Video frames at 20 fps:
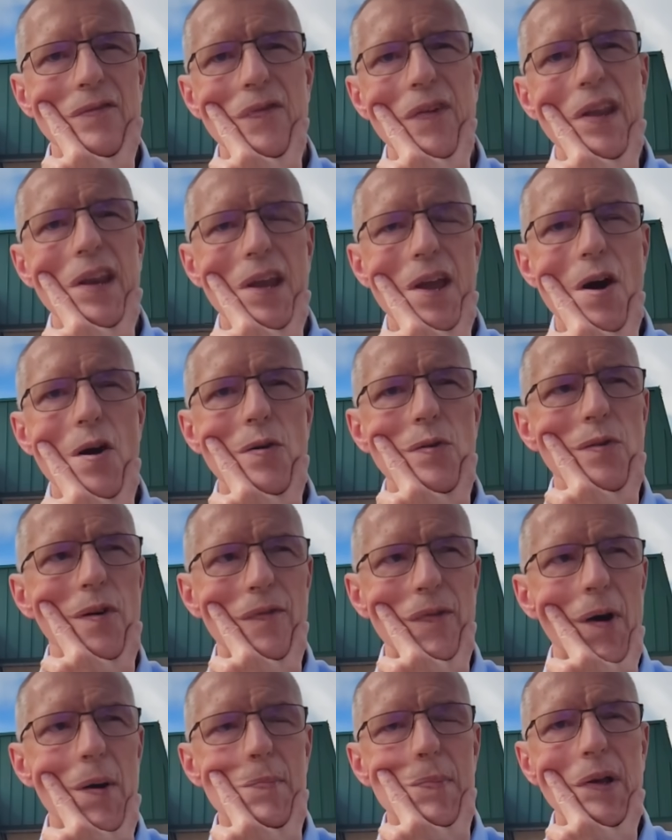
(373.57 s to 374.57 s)
video
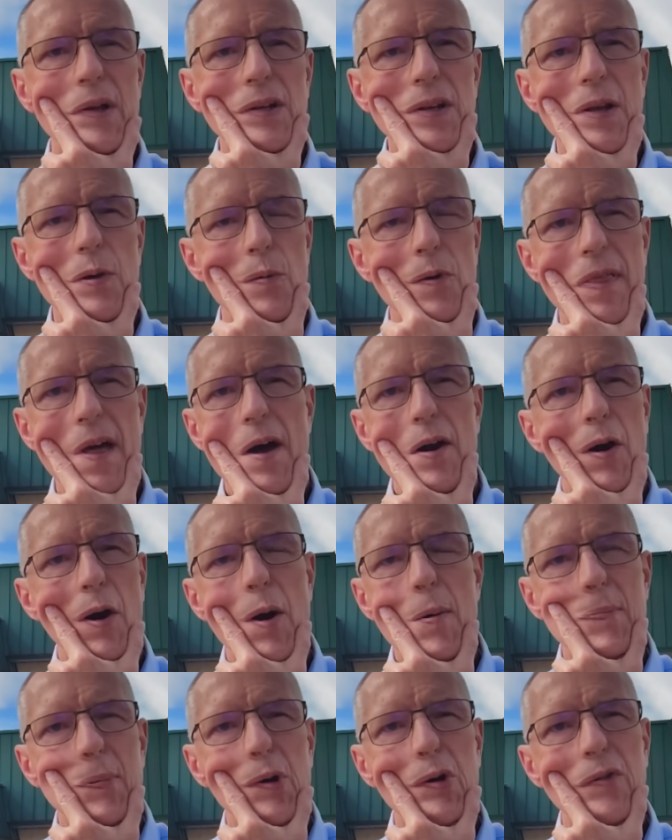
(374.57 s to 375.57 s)
of our building without our
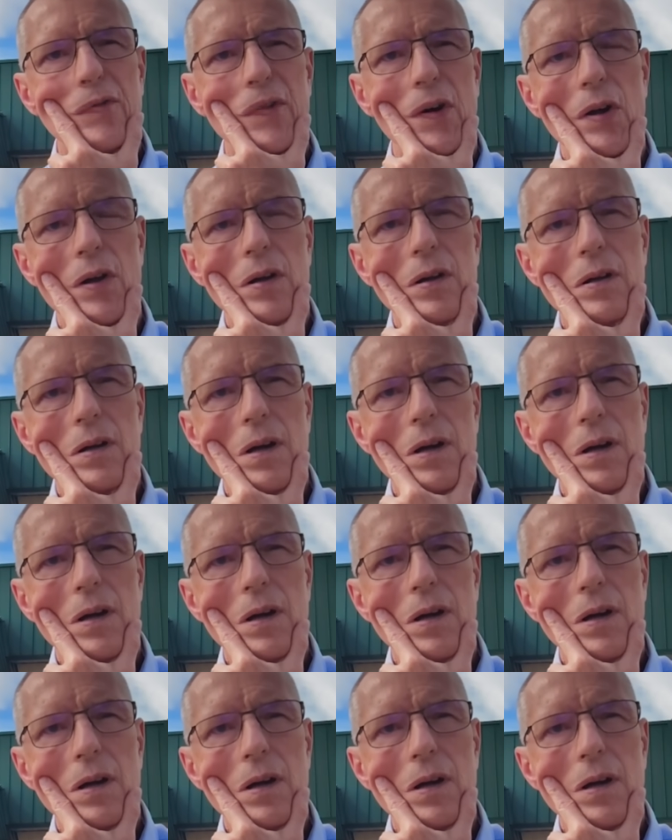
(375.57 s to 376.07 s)
approval,